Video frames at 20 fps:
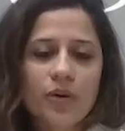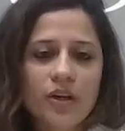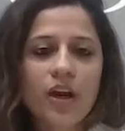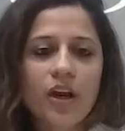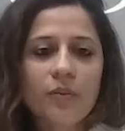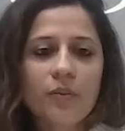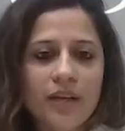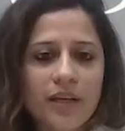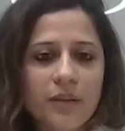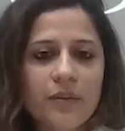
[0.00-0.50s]

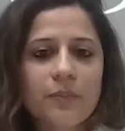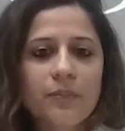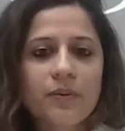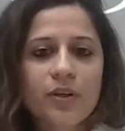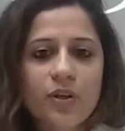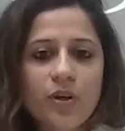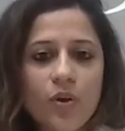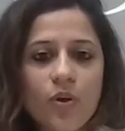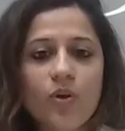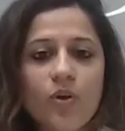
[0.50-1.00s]
Not many
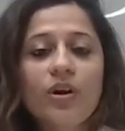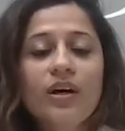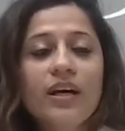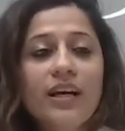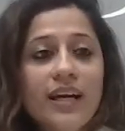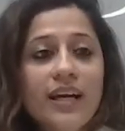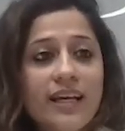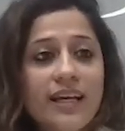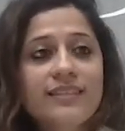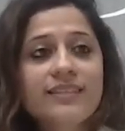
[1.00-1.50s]
people know
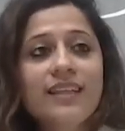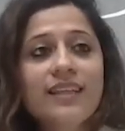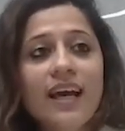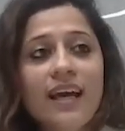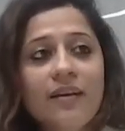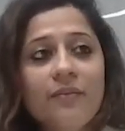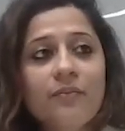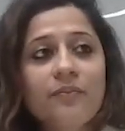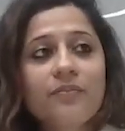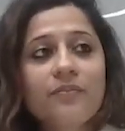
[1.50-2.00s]

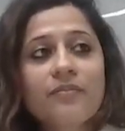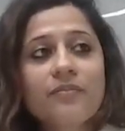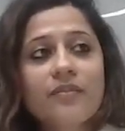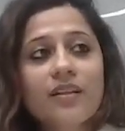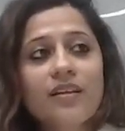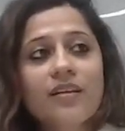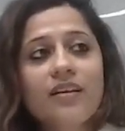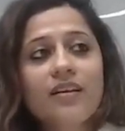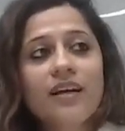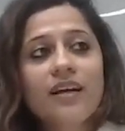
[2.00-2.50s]
that
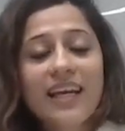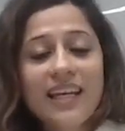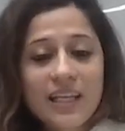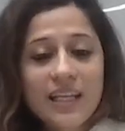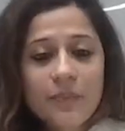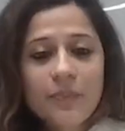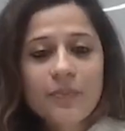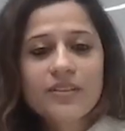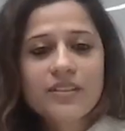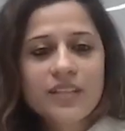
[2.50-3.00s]

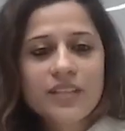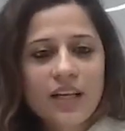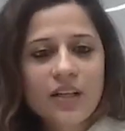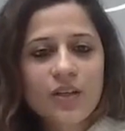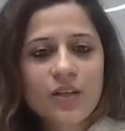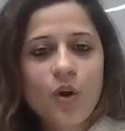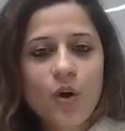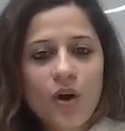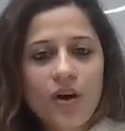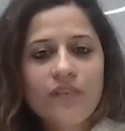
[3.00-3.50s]

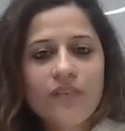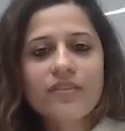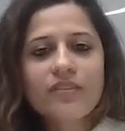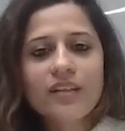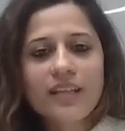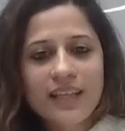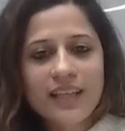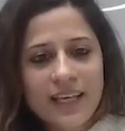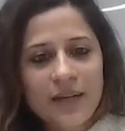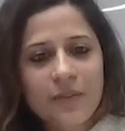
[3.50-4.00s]
80% of
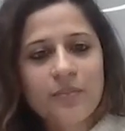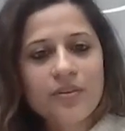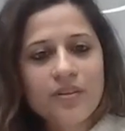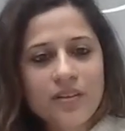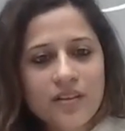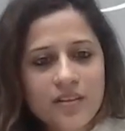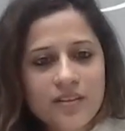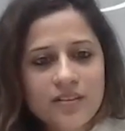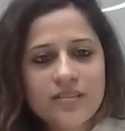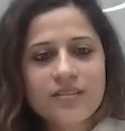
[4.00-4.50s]
the
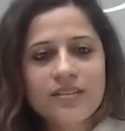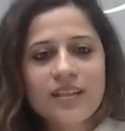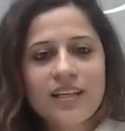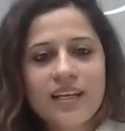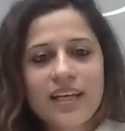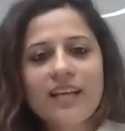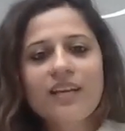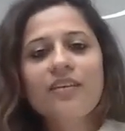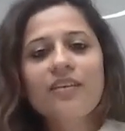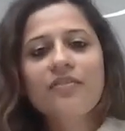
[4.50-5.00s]
laborers
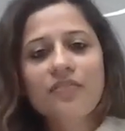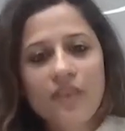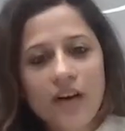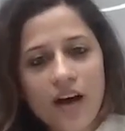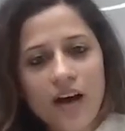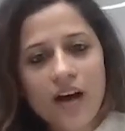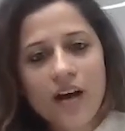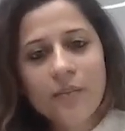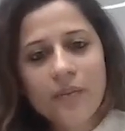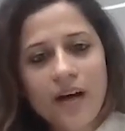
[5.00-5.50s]
in a
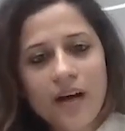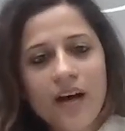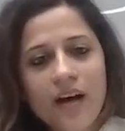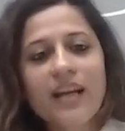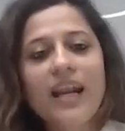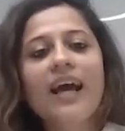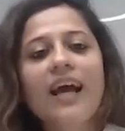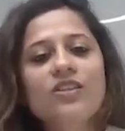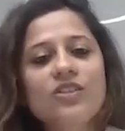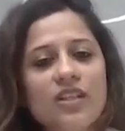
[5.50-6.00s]
farm
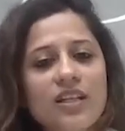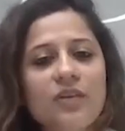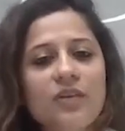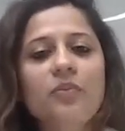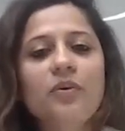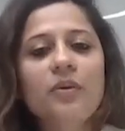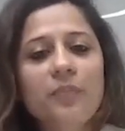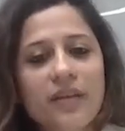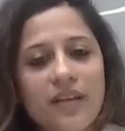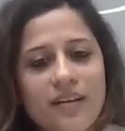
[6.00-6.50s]
are
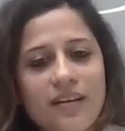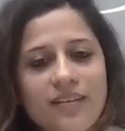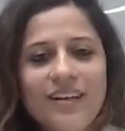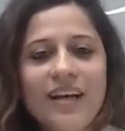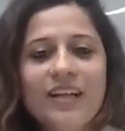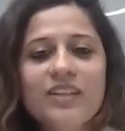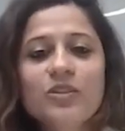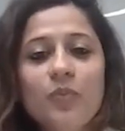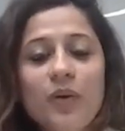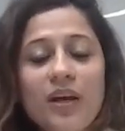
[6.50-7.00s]
actually women,
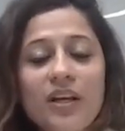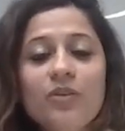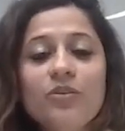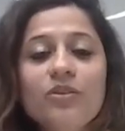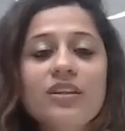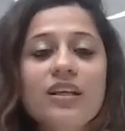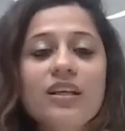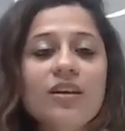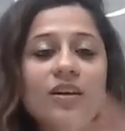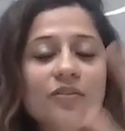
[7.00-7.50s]
right? So when
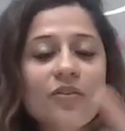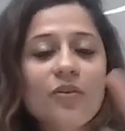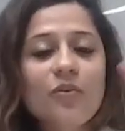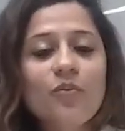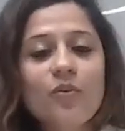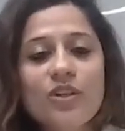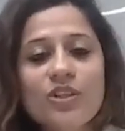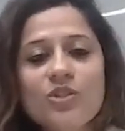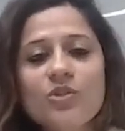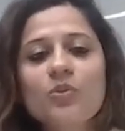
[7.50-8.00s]
you think of
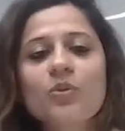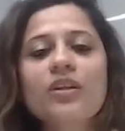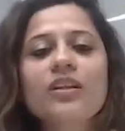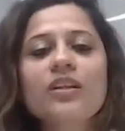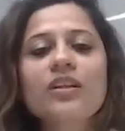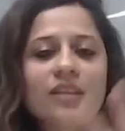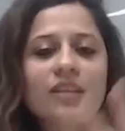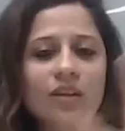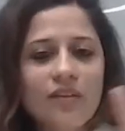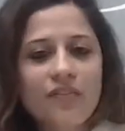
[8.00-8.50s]
a
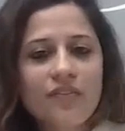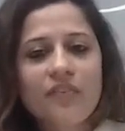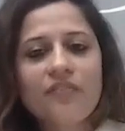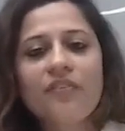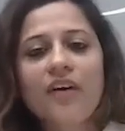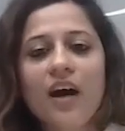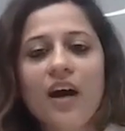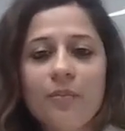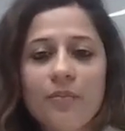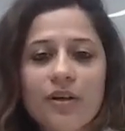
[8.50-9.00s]
visual thing of
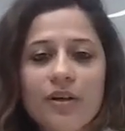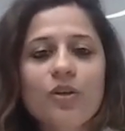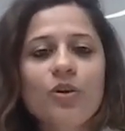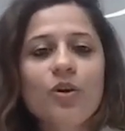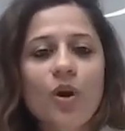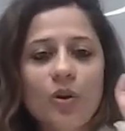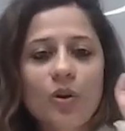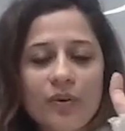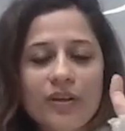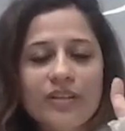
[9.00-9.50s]
a farmer,
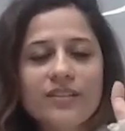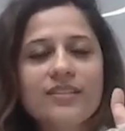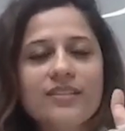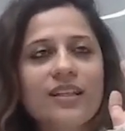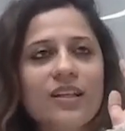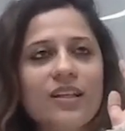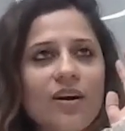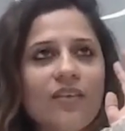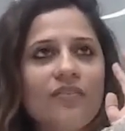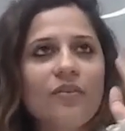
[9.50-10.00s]
you'll always
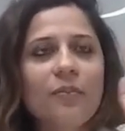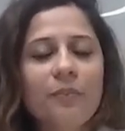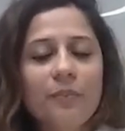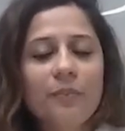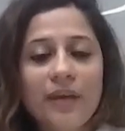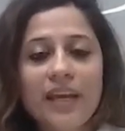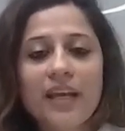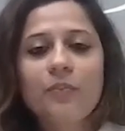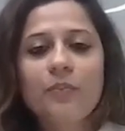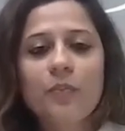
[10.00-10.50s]
think of a
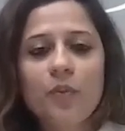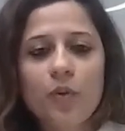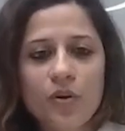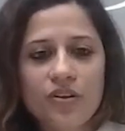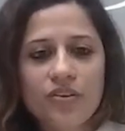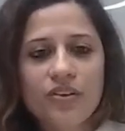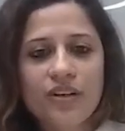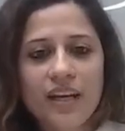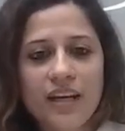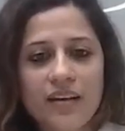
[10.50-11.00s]
male
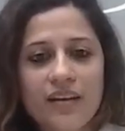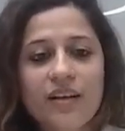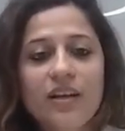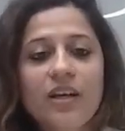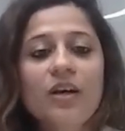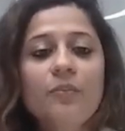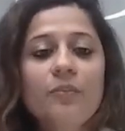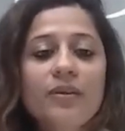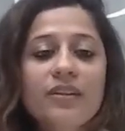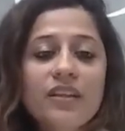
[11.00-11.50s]
portrait.
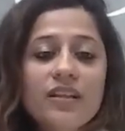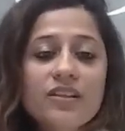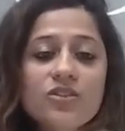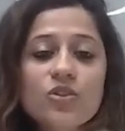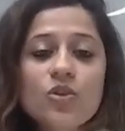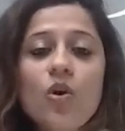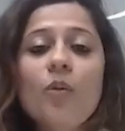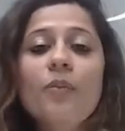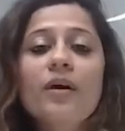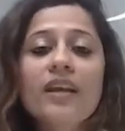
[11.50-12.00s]
But
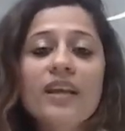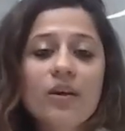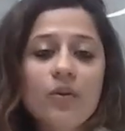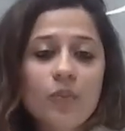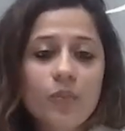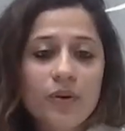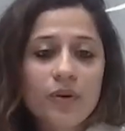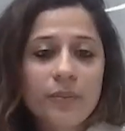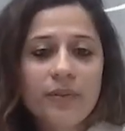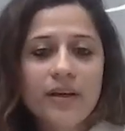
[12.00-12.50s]
there's so
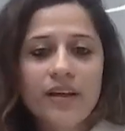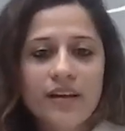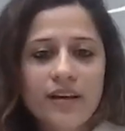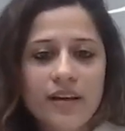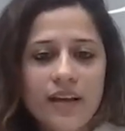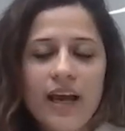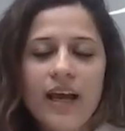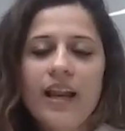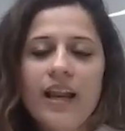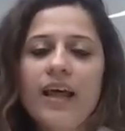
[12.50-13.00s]
many
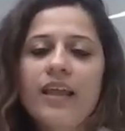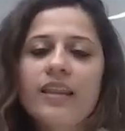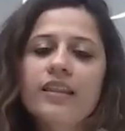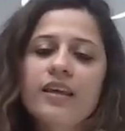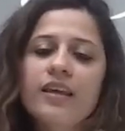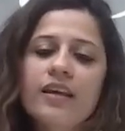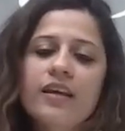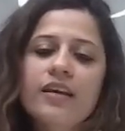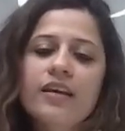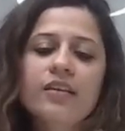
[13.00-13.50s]
women. And
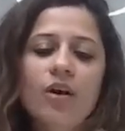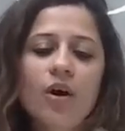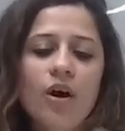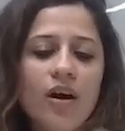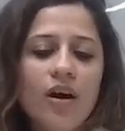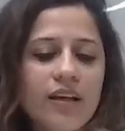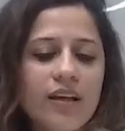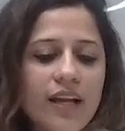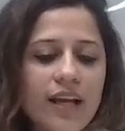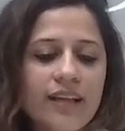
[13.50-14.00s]
I think the
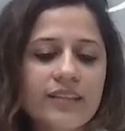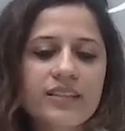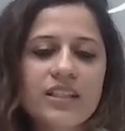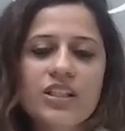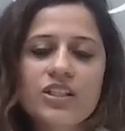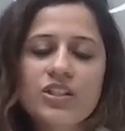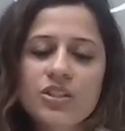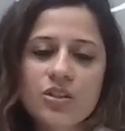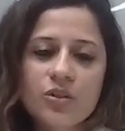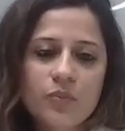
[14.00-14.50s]

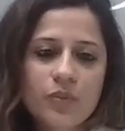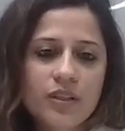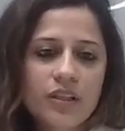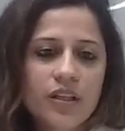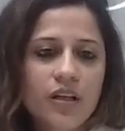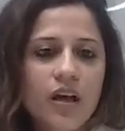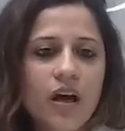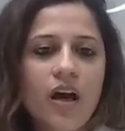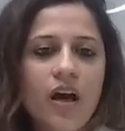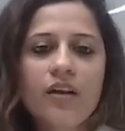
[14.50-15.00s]
organization
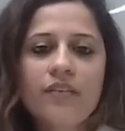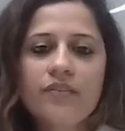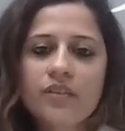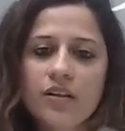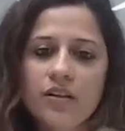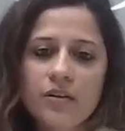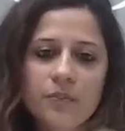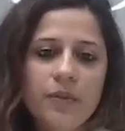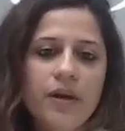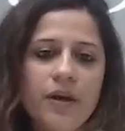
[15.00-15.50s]
with a lot of
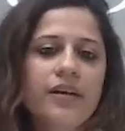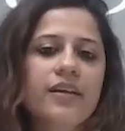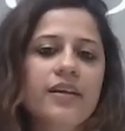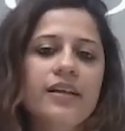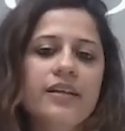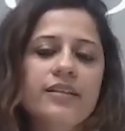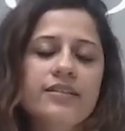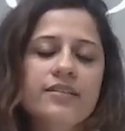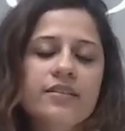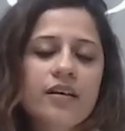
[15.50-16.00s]
third
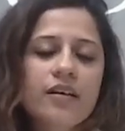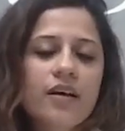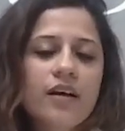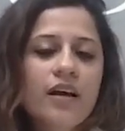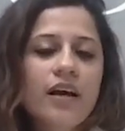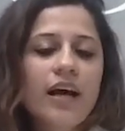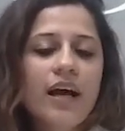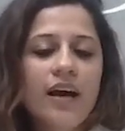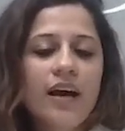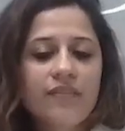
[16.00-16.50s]
parties
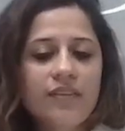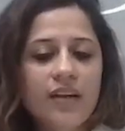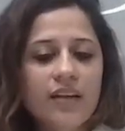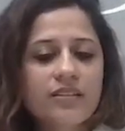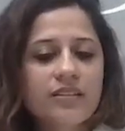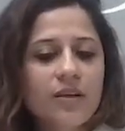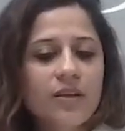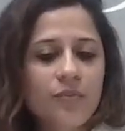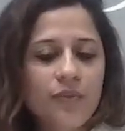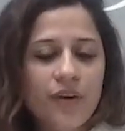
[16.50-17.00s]
have
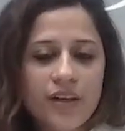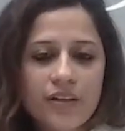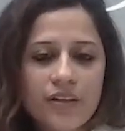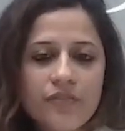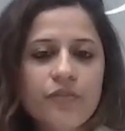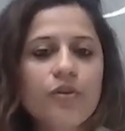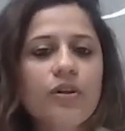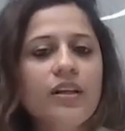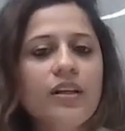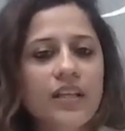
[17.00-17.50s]
done some
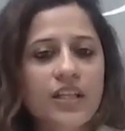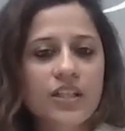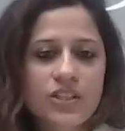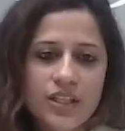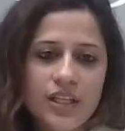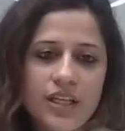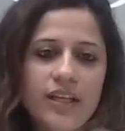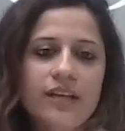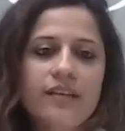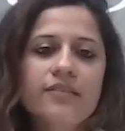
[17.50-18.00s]
wonderful
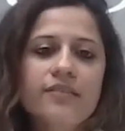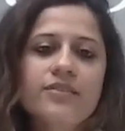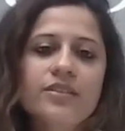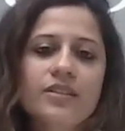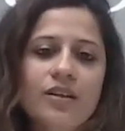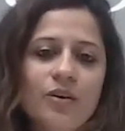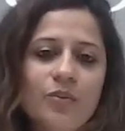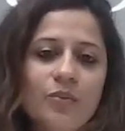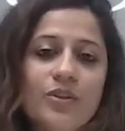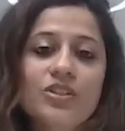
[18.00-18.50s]

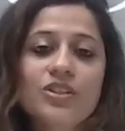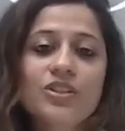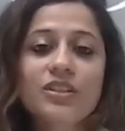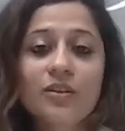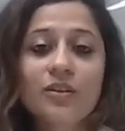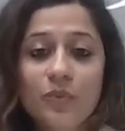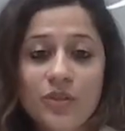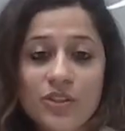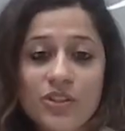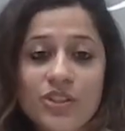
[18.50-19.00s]
initiatives,
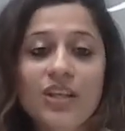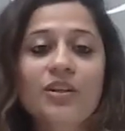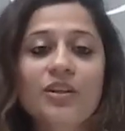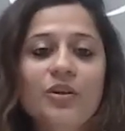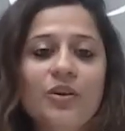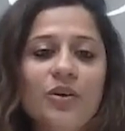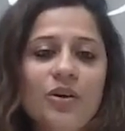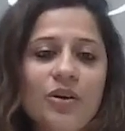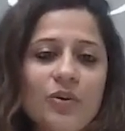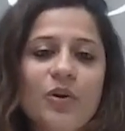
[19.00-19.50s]
which are,
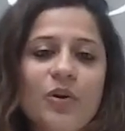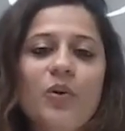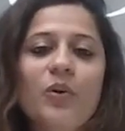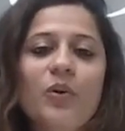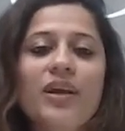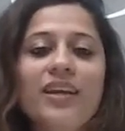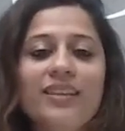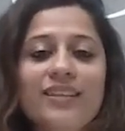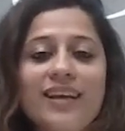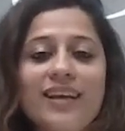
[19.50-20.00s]

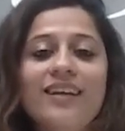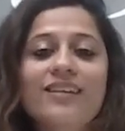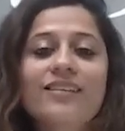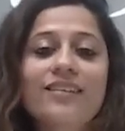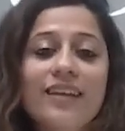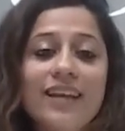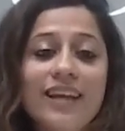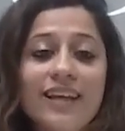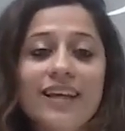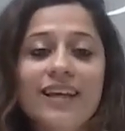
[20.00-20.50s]
going in their
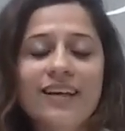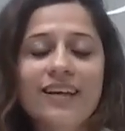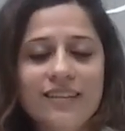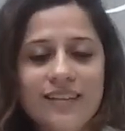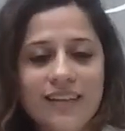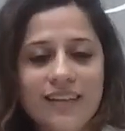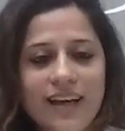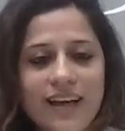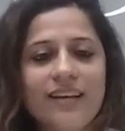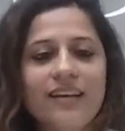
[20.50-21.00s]
training
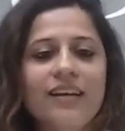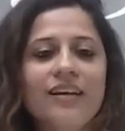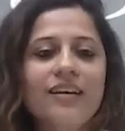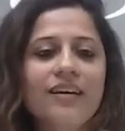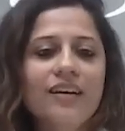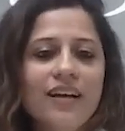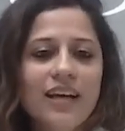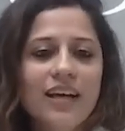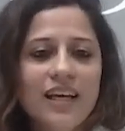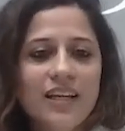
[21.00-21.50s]
and their
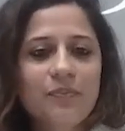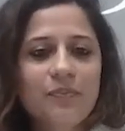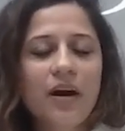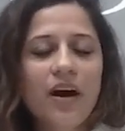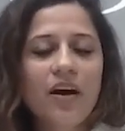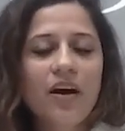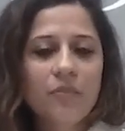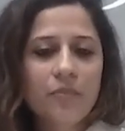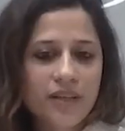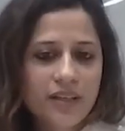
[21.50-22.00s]

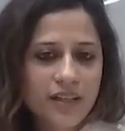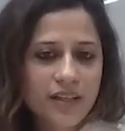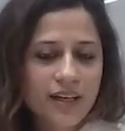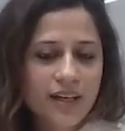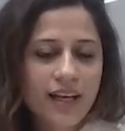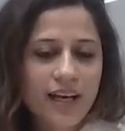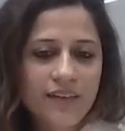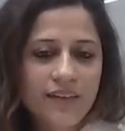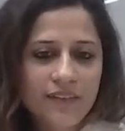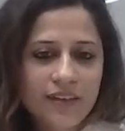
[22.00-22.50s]
empowerment
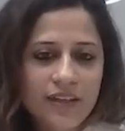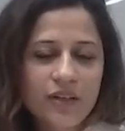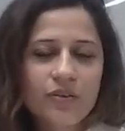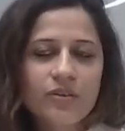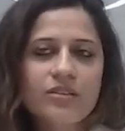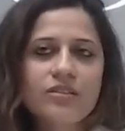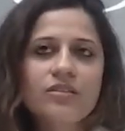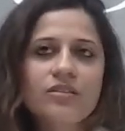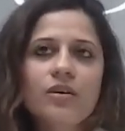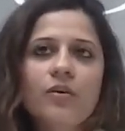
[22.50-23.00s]
and
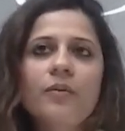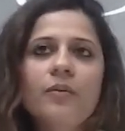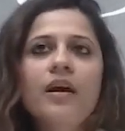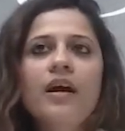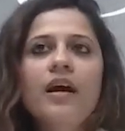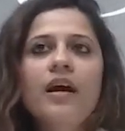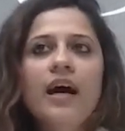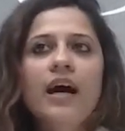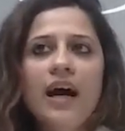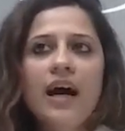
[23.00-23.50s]
livelihood. So
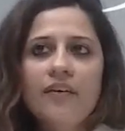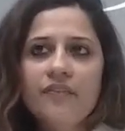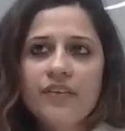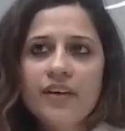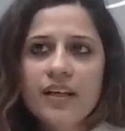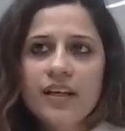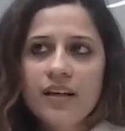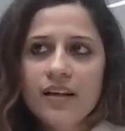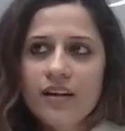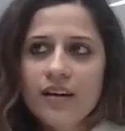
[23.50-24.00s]
I
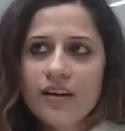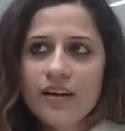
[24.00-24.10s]
feel